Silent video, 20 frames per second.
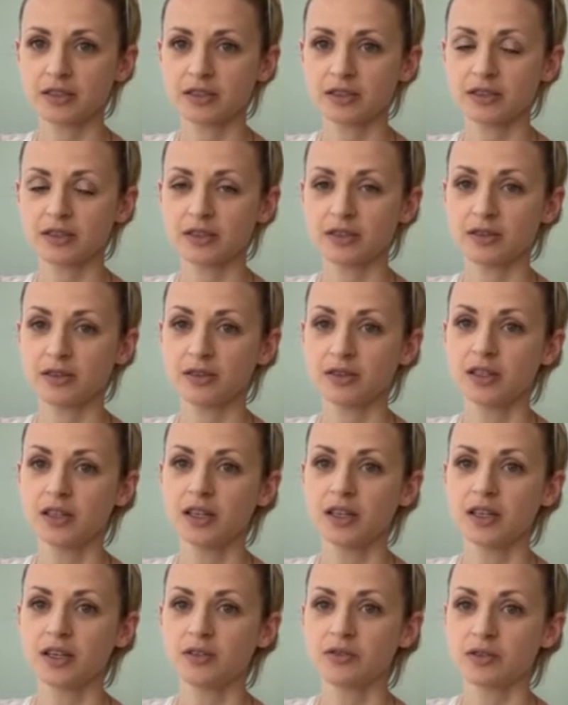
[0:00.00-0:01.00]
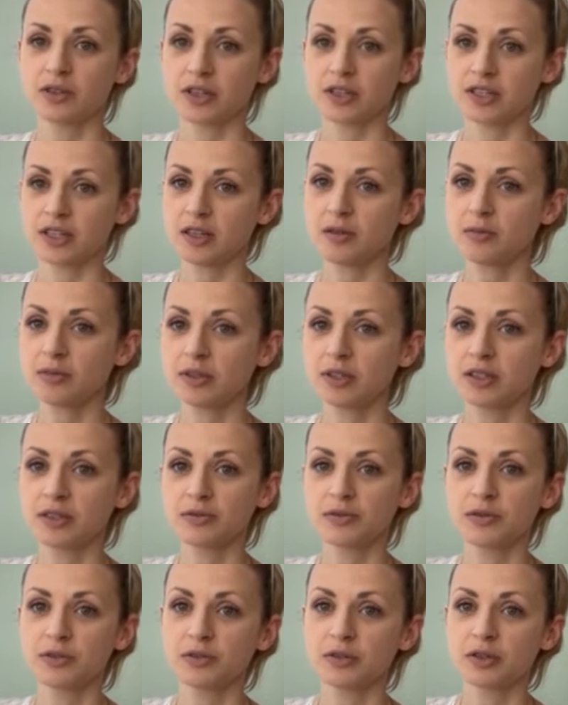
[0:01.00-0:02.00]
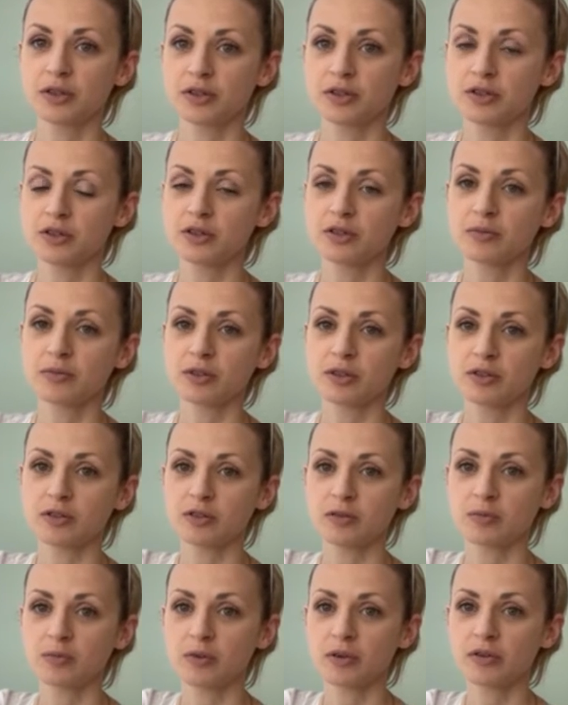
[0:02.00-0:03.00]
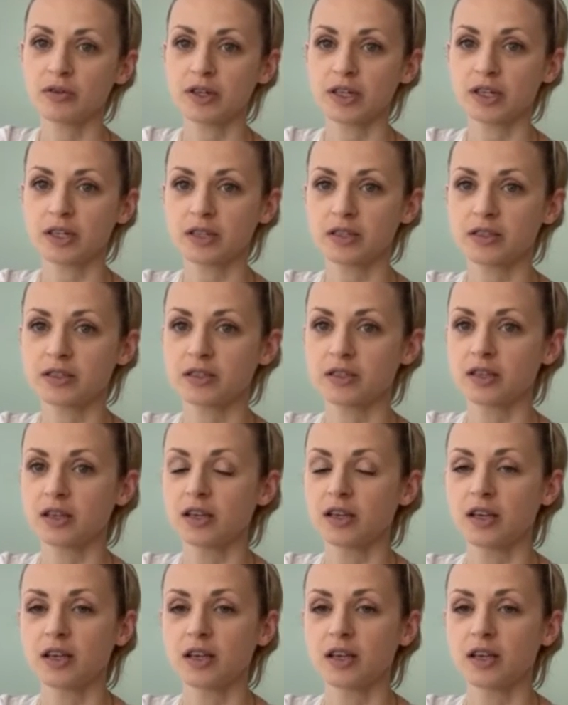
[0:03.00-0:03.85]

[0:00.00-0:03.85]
So for example, if you consume those products